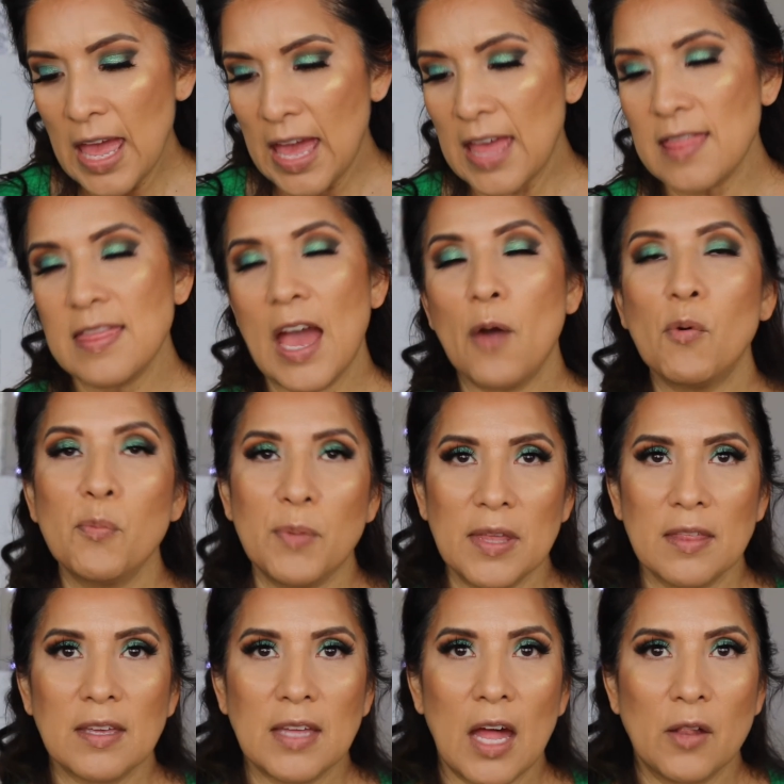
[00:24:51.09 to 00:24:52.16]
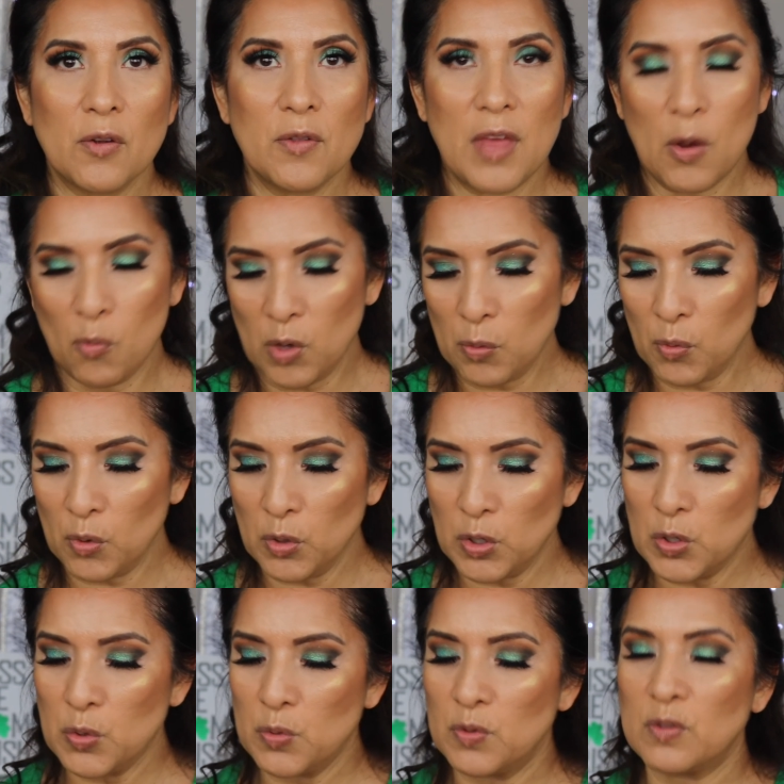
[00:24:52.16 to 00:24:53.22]
and that will be the color that we will
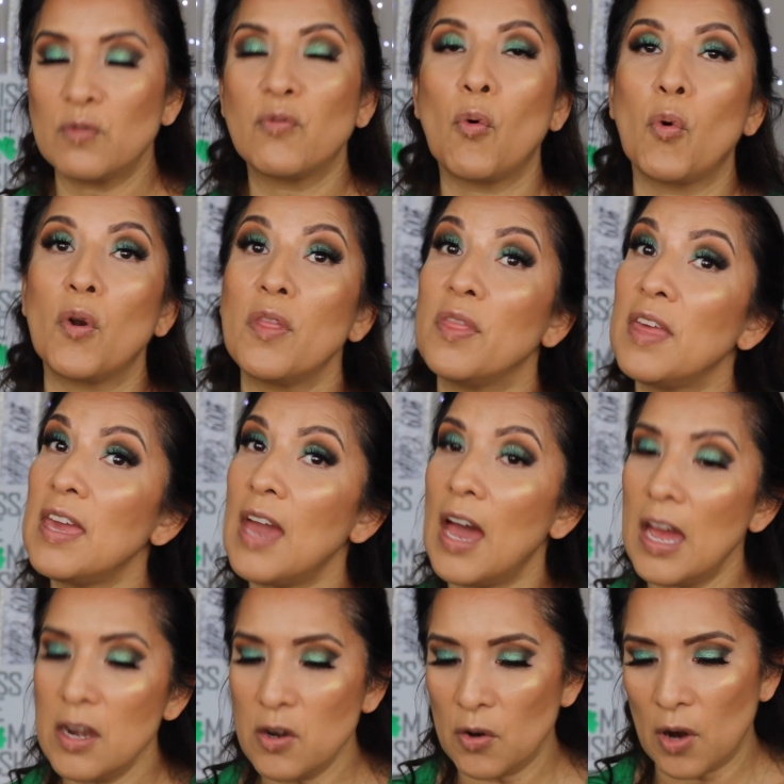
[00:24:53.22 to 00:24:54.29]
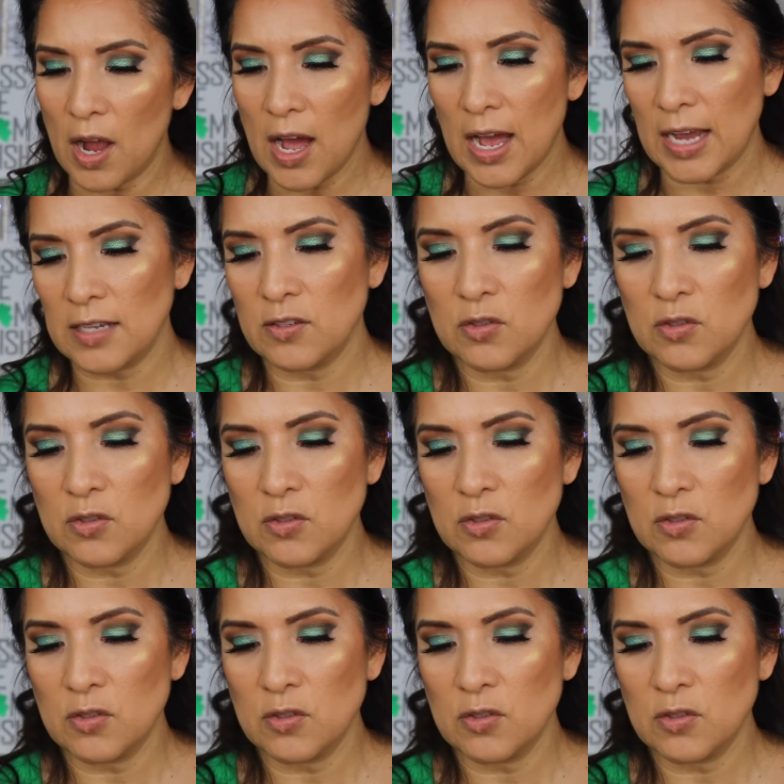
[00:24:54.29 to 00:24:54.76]
use for the under eye.